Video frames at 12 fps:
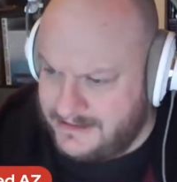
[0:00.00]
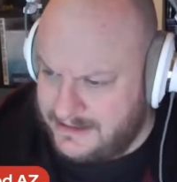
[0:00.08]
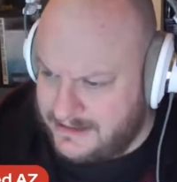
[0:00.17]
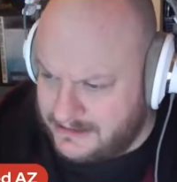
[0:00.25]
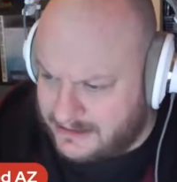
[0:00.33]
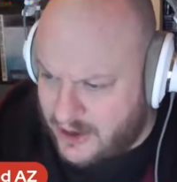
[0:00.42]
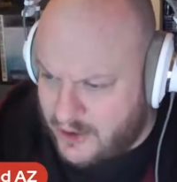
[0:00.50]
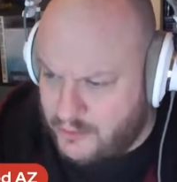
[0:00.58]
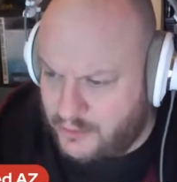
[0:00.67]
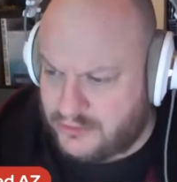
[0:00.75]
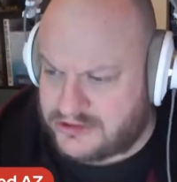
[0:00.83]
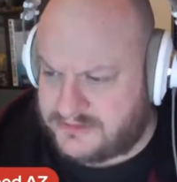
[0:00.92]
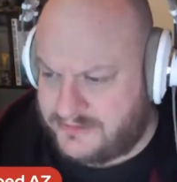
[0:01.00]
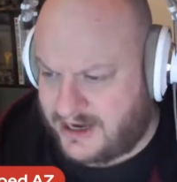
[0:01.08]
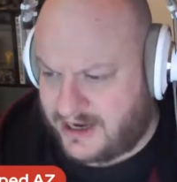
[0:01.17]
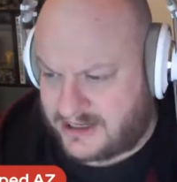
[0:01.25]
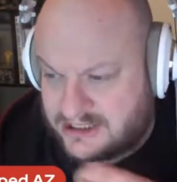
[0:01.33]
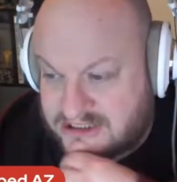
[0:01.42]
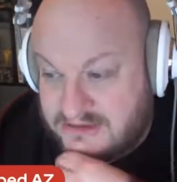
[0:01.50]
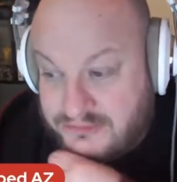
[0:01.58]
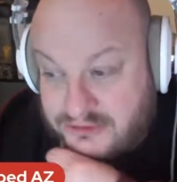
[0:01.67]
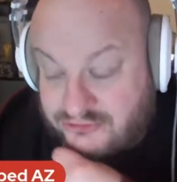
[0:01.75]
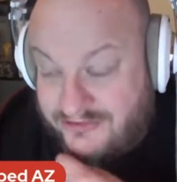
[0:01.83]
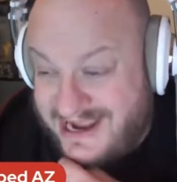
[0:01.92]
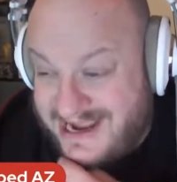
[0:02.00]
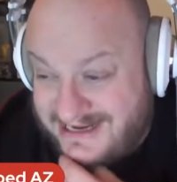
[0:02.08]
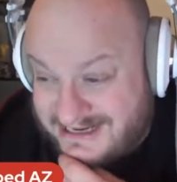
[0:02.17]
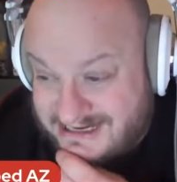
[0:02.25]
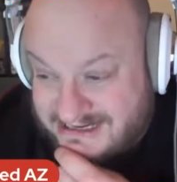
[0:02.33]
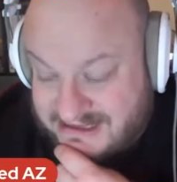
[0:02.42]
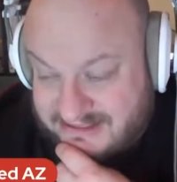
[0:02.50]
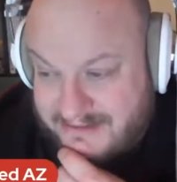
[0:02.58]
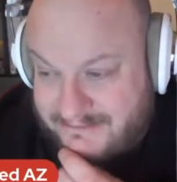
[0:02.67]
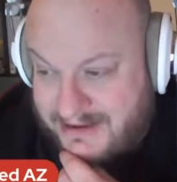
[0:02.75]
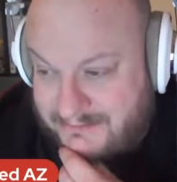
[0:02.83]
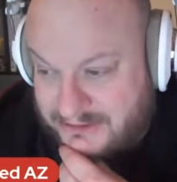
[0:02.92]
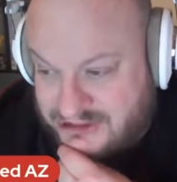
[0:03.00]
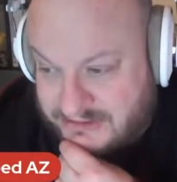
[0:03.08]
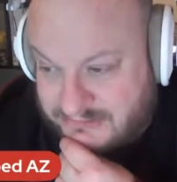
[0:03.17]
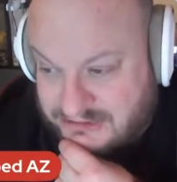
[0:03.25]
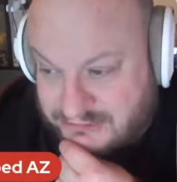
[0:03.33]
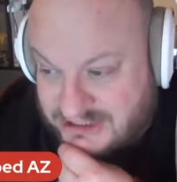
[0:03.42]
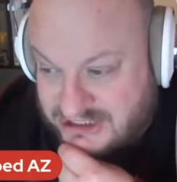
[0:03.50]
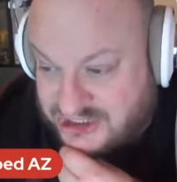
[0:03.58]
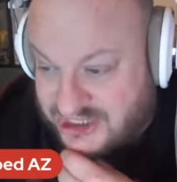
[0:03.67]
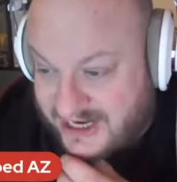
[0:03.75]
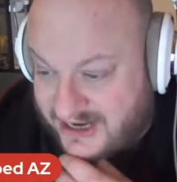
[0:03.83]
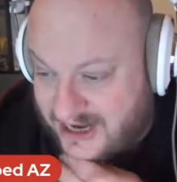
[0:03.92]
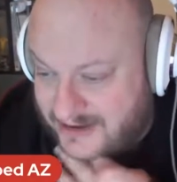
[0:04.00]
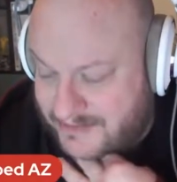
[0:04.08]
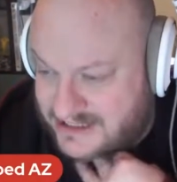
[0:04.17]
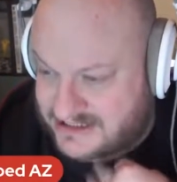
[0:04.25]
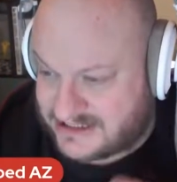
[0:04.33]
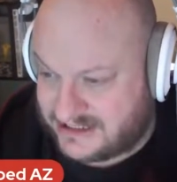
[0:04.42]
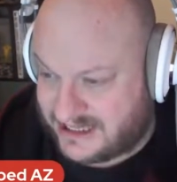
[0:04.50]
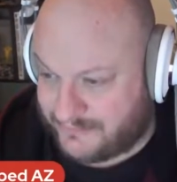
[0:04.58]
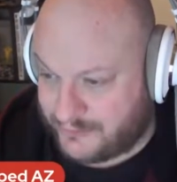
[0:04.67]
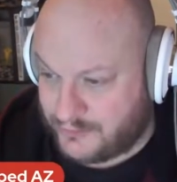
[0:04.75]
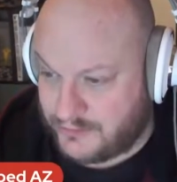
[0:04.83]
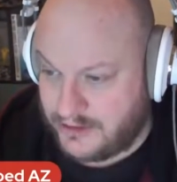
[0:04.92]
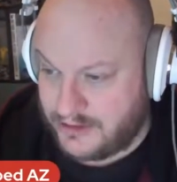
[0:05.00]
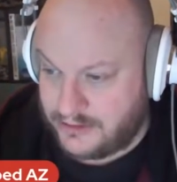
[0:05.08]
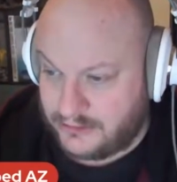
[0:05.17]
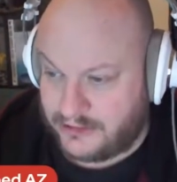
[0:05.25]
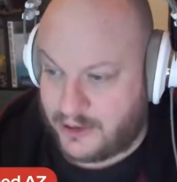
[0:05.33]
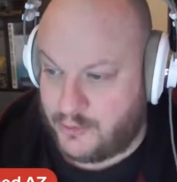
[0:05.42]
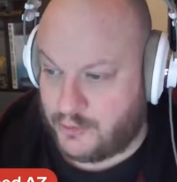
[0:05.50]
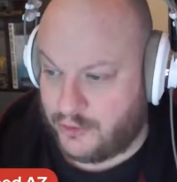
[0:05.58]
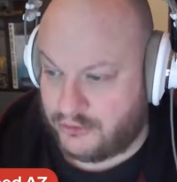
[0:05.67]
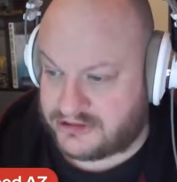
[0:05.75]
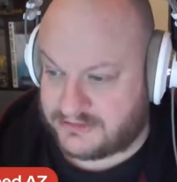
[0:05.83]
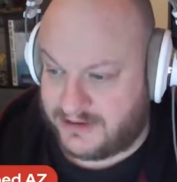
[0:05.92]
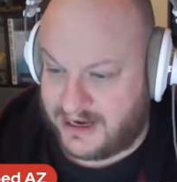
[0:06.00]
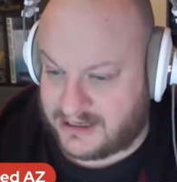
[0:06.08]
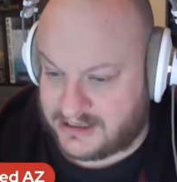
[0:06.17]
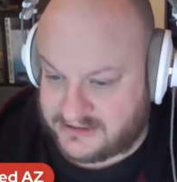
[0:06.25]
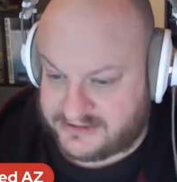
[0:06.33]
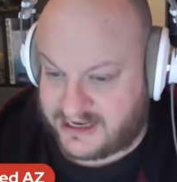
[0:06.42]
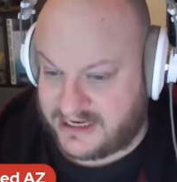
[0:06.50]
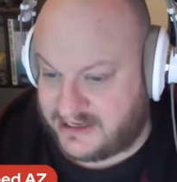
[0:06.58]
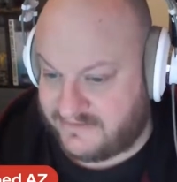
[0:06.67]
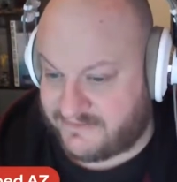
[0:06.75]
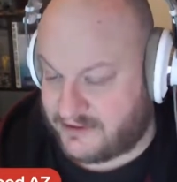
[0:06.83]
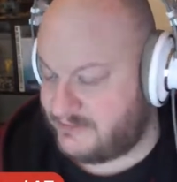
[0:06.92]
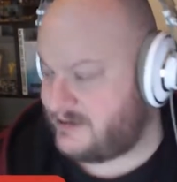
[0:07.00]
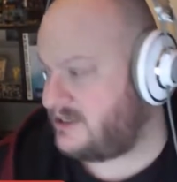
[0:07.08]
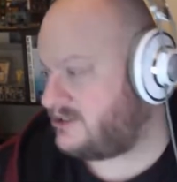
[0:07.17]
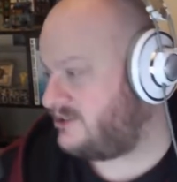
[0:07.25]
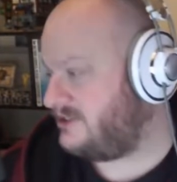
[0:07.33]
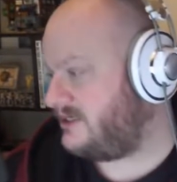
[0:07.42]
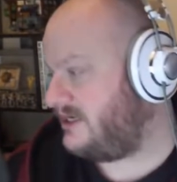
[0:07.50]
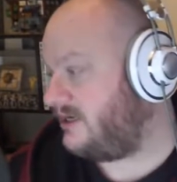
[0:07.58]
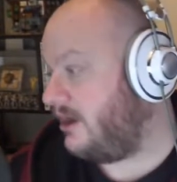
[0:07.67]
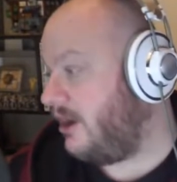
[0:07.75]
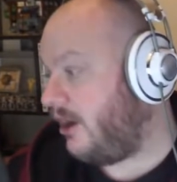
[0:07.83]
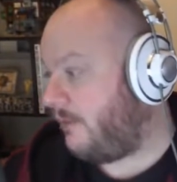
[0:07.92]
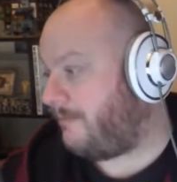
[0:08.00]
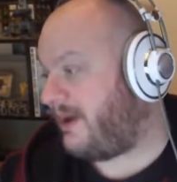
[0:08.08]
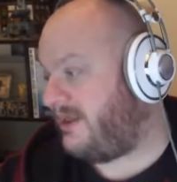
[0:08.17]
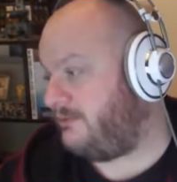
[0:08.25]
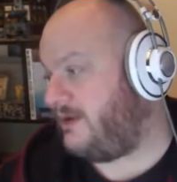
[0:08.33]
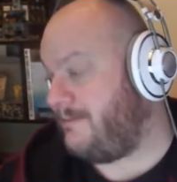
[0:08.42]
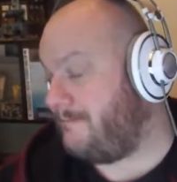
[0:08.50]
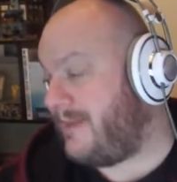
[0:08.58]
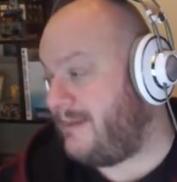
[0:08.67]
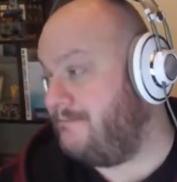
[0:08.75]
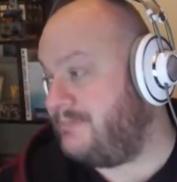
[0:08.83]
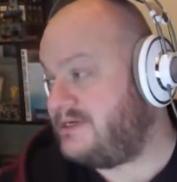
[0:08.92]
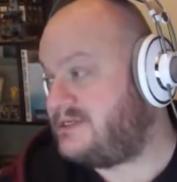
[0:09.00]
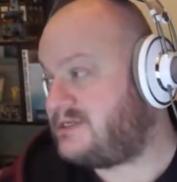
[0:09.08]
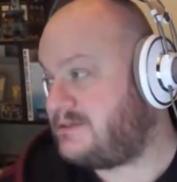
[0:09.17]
Low Watermark has upgraded their membership to a Jedi Master level. Low Watermark, thank you very much indeed. Oh, by the way, members,